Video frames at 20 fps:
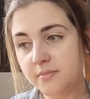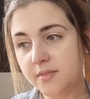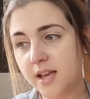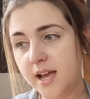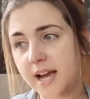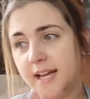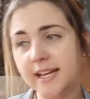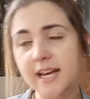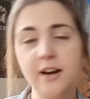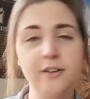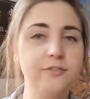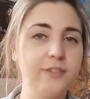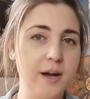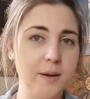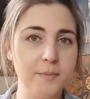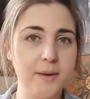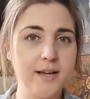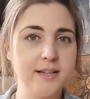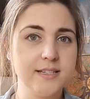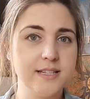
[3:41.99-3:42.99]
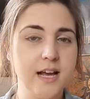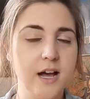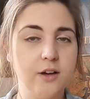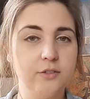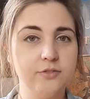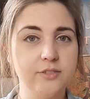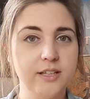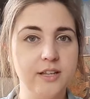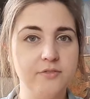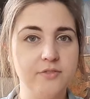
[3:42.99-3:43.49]
I now found
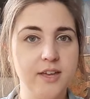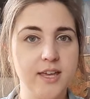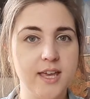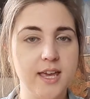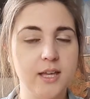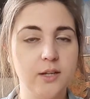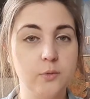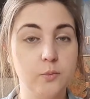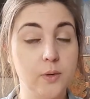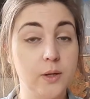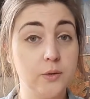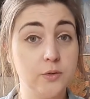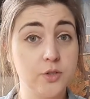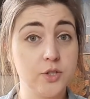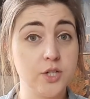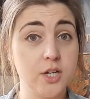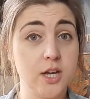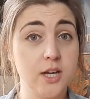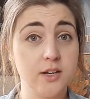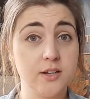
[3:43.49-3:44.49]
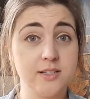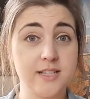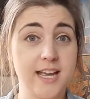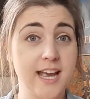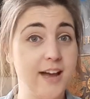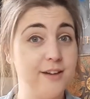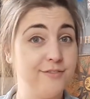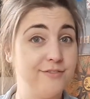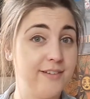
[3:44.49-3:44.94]
myself living in Wiltshire because I have